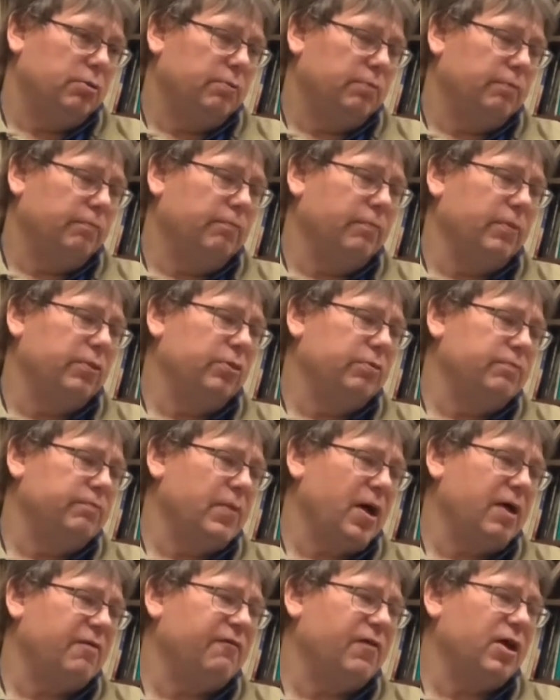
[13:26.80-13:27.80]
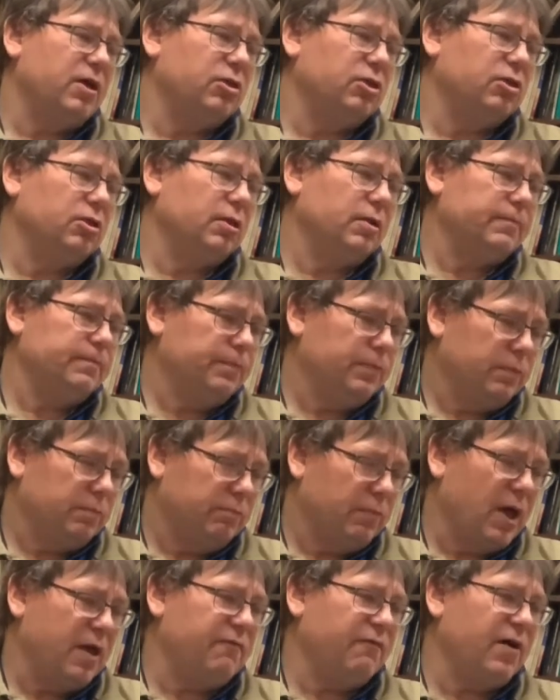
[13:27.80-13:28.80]
my
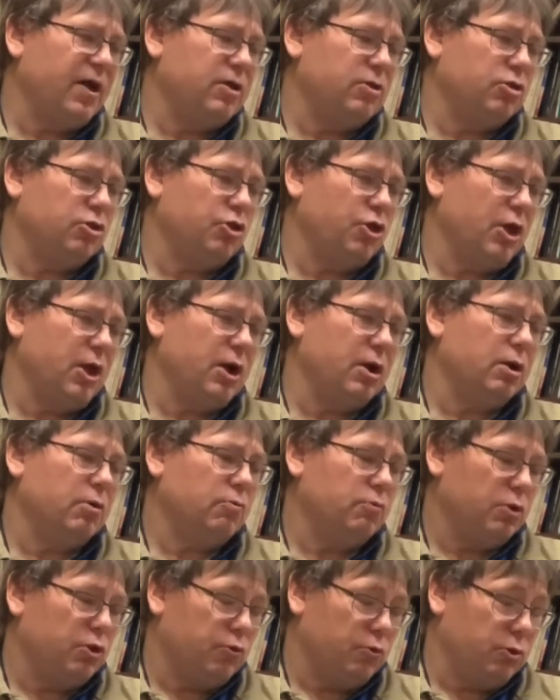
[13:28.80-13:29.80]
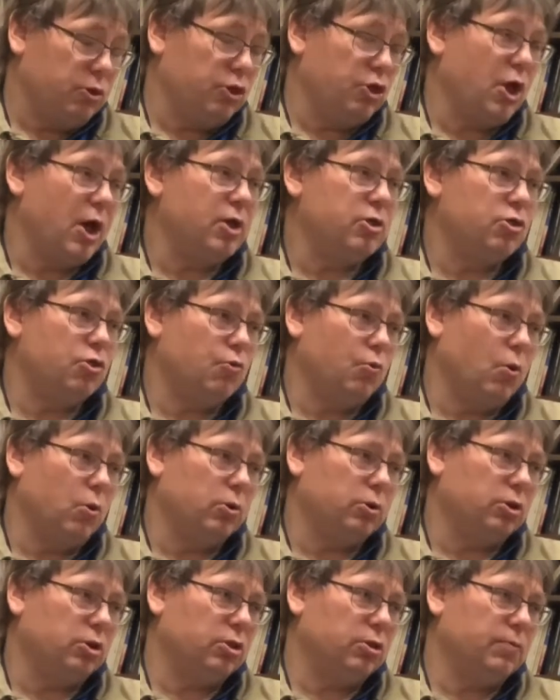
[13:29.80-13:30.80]
vice chair, which was John
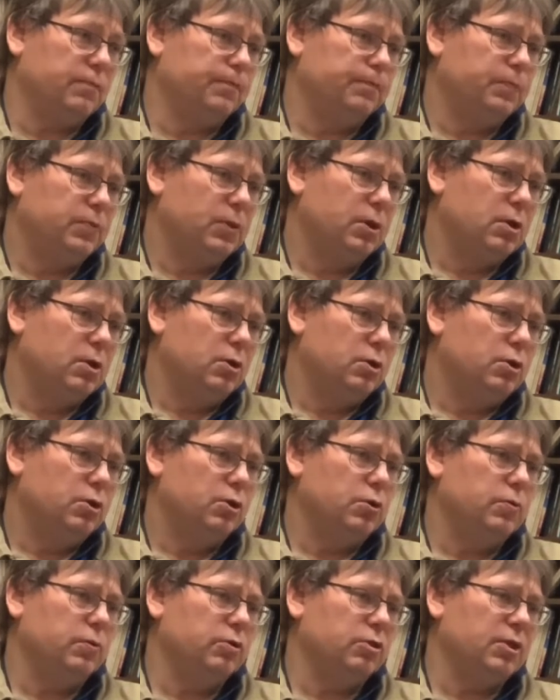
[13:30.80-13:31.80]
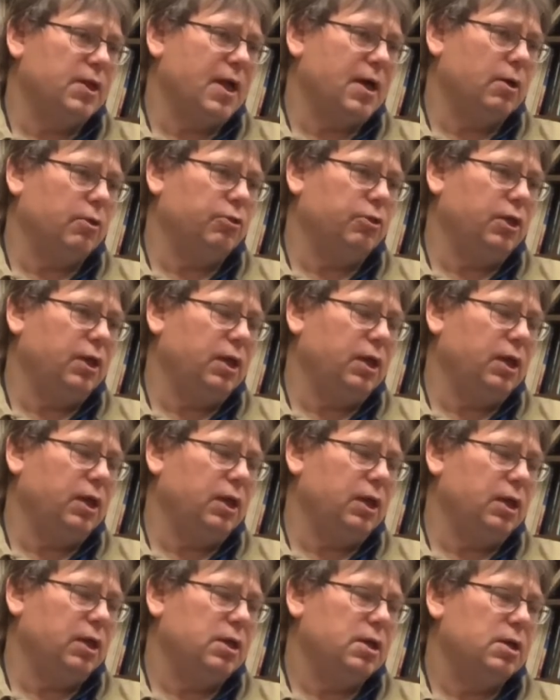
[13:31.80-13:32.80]
Schwartz, who is now the